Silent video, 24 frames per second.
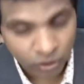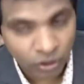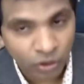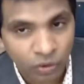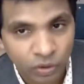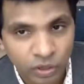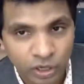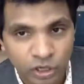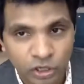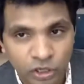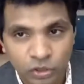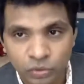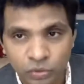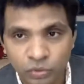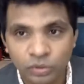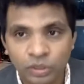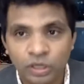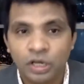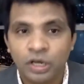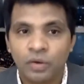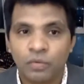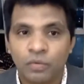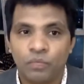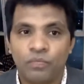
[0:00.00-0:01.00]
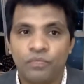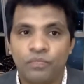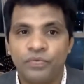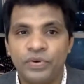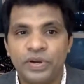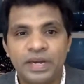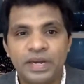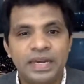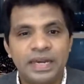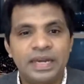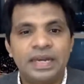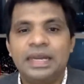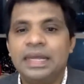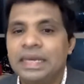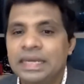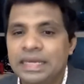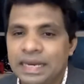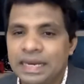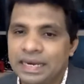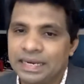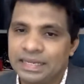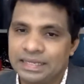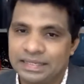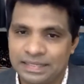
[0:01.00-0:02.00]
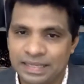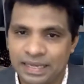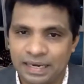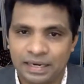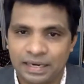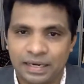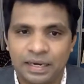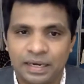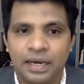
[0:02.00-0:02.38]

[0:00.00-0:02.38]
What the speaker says: look into Very detailed is there.